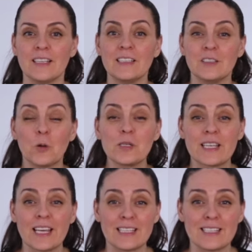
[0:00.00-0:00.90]
In those
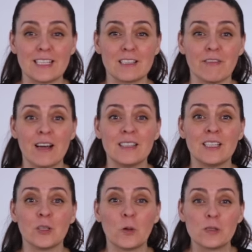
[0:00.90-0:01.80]
cases,
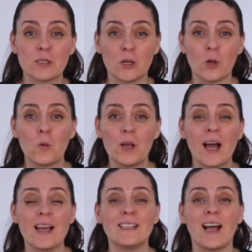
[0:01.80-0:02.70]
finding those
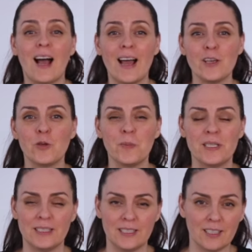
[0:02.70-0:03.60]
low-light,
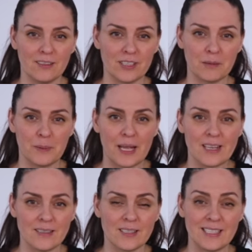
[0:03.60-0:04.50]
high-humidity-loving
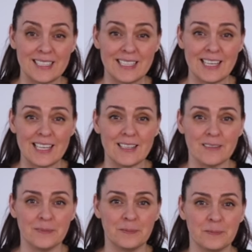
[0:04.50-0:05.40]
plants is key.
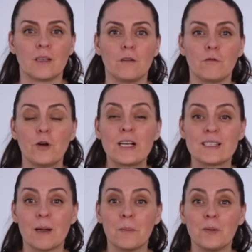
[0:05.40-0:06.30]
For
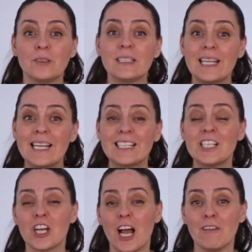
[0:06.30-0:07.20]
example, the
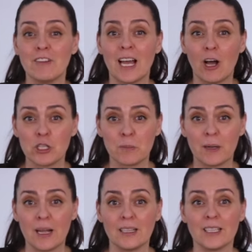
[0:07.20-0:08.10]
English ivy
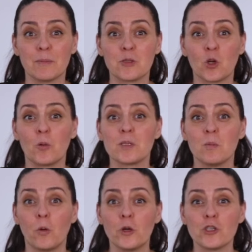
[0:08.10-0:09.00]
houseplant absorbs
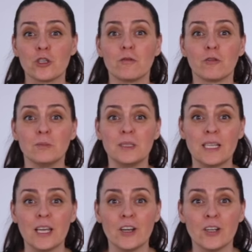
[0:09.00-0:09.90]
moisture from the
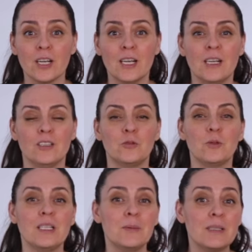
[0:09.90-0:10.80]
air to
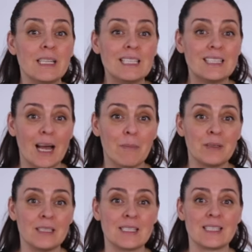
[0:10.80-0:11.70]
eliminate
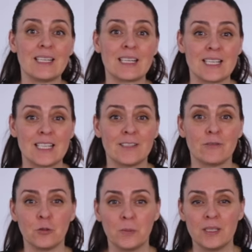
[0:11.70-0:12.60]
dampness and excessive
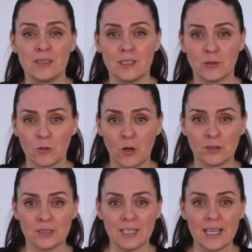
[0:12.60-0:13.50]
humidity throughout
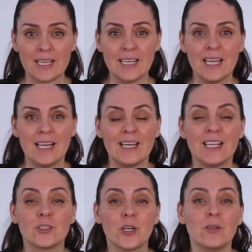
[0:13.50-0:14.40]
the day
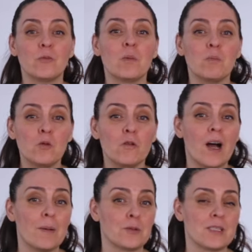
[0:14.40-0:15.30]
and can remove
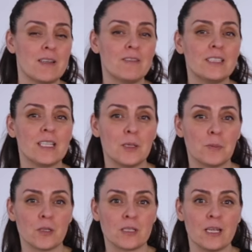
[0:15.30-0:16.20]
up to
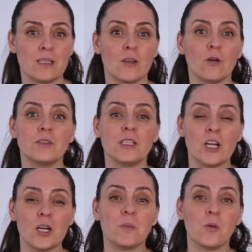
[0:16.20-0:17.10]
78% of the
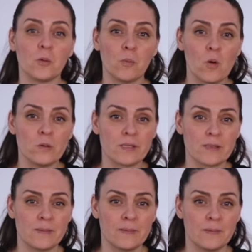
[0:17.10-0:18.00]
airborne moles.